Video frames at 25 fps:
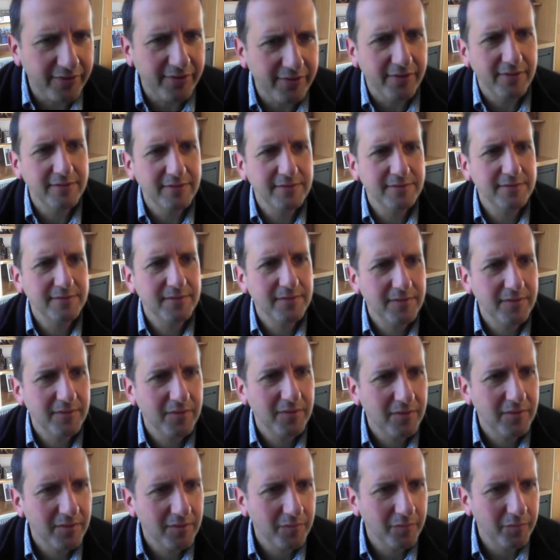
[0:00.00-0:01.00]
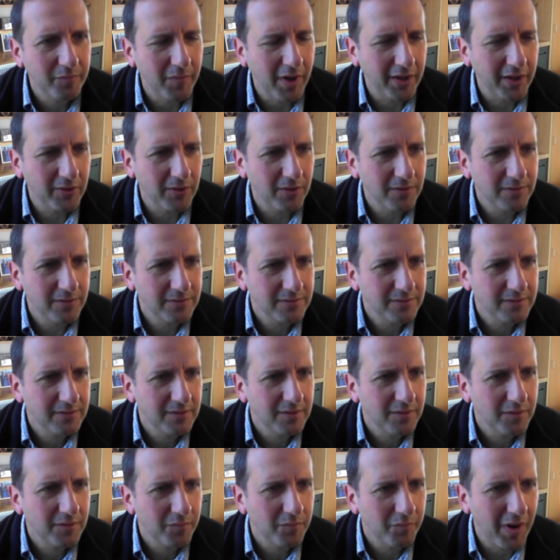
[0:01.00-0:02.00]
hearing you either. I guess it's my
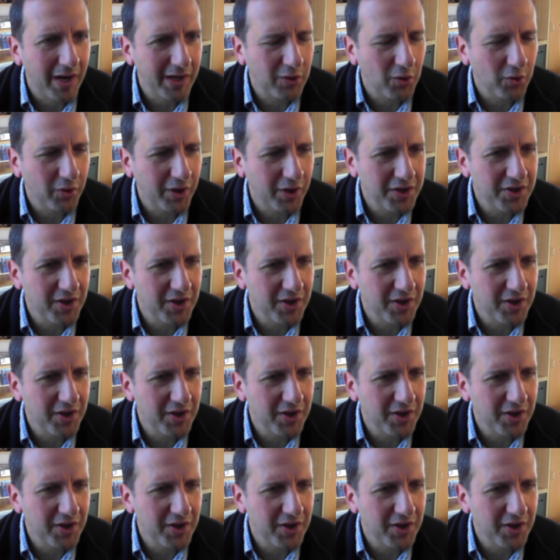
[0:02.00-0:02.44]
headset. Michael, can